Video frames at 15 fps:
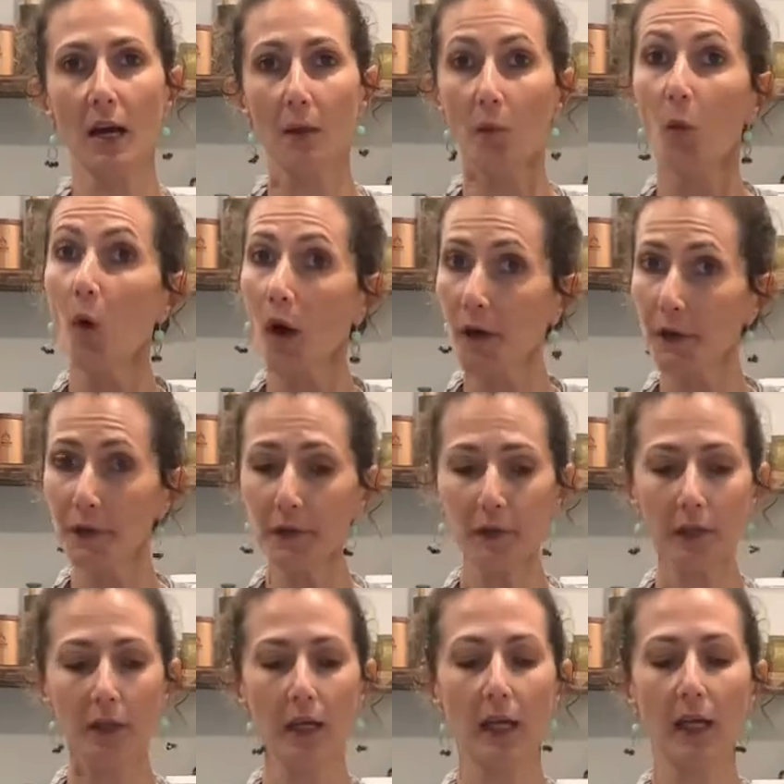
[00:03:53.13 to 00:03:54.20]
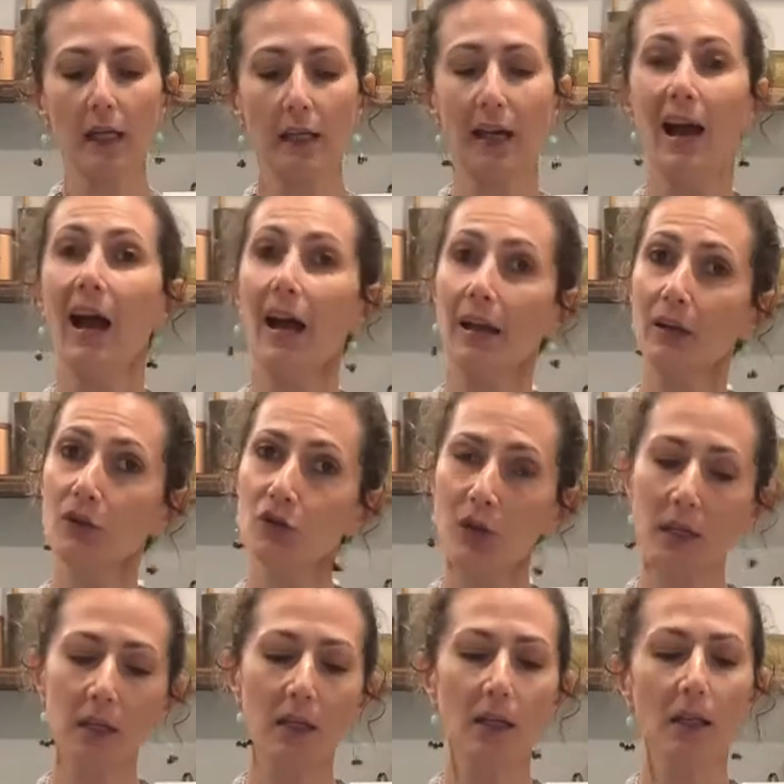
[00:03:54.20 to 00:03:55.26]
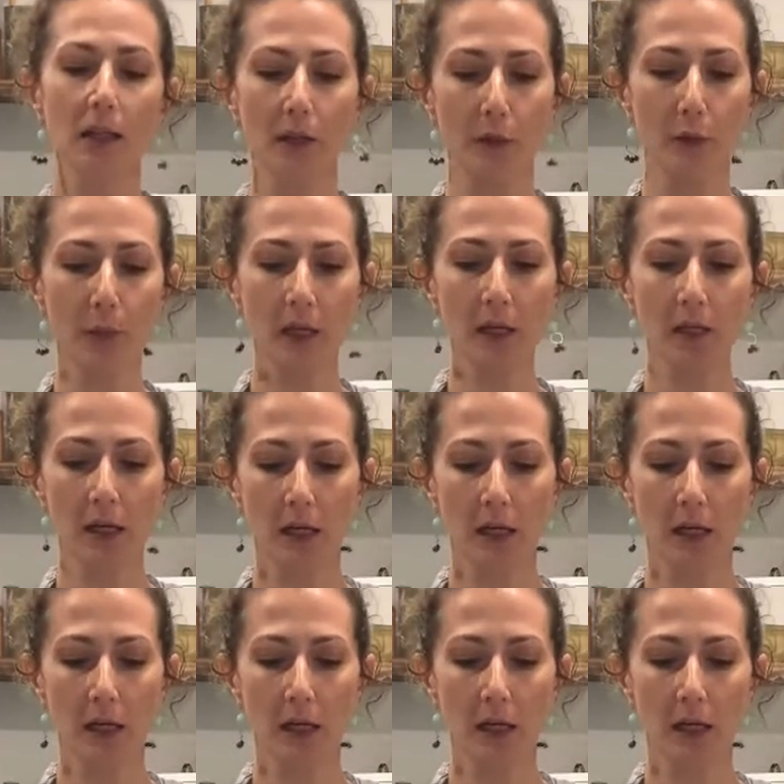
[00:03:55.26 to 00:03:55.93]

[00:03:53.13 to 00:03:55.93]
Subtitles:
water and hydrate a little bit.